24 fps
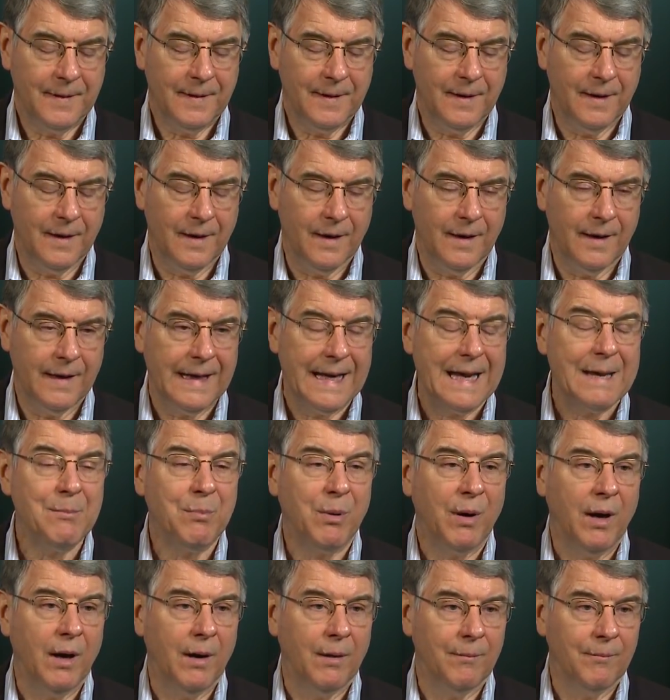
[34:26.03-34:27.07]

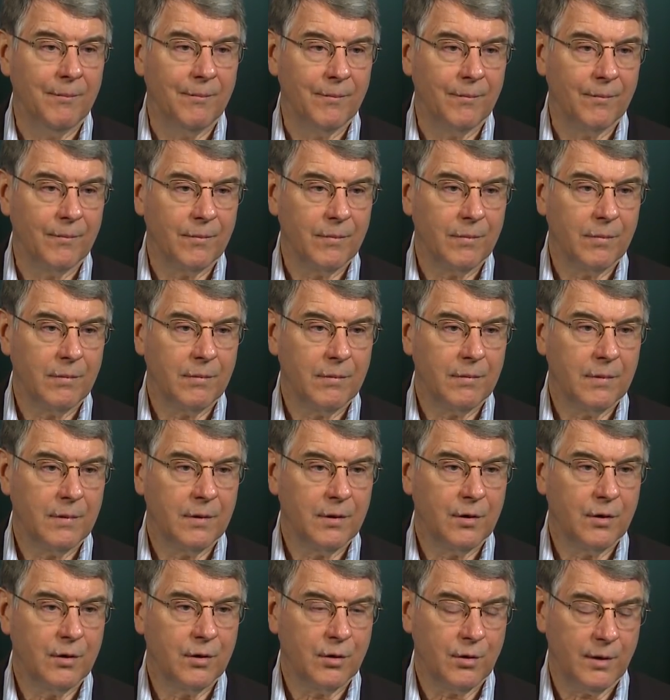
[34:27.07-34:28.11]
napalm
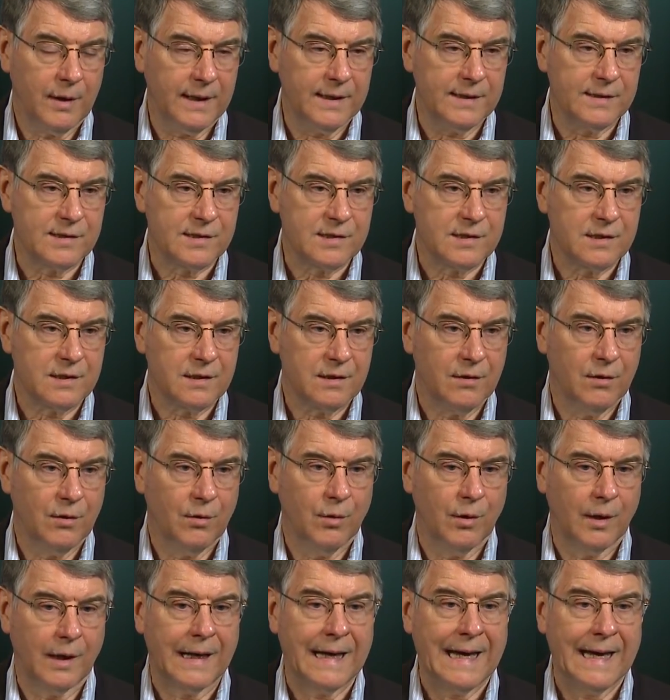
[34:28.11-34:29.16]
crates
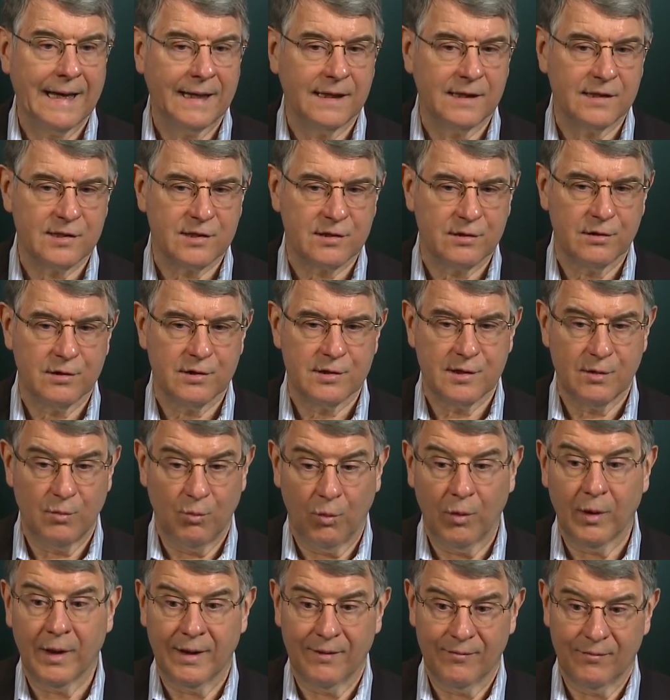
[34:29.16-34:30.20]
or canisters, and
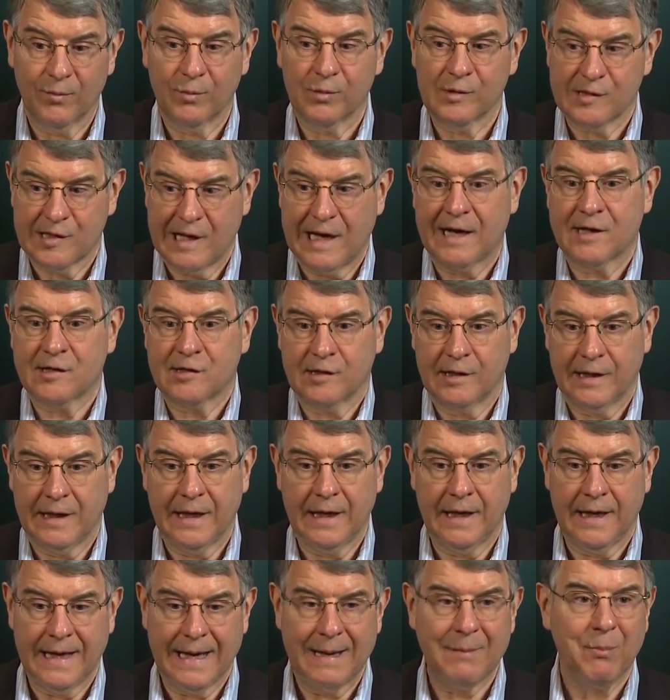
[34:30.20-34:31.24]
one of them was actually
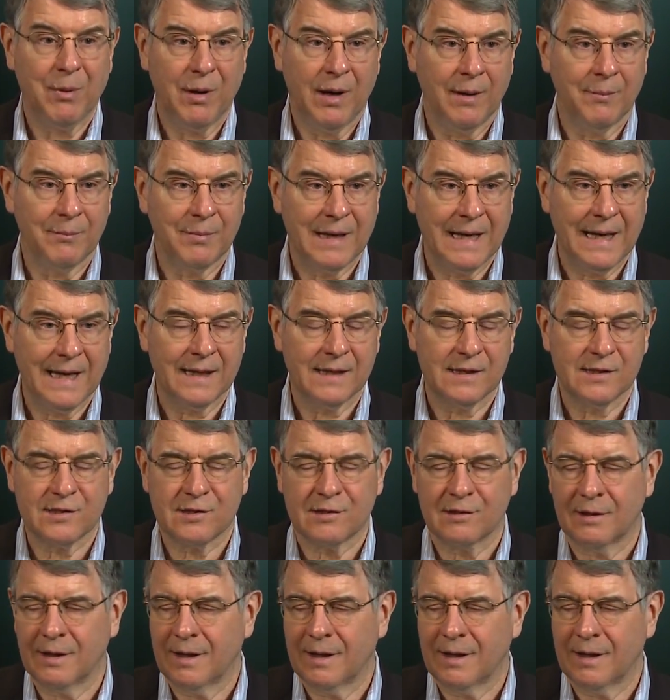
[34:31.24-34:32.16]
a napalm canister.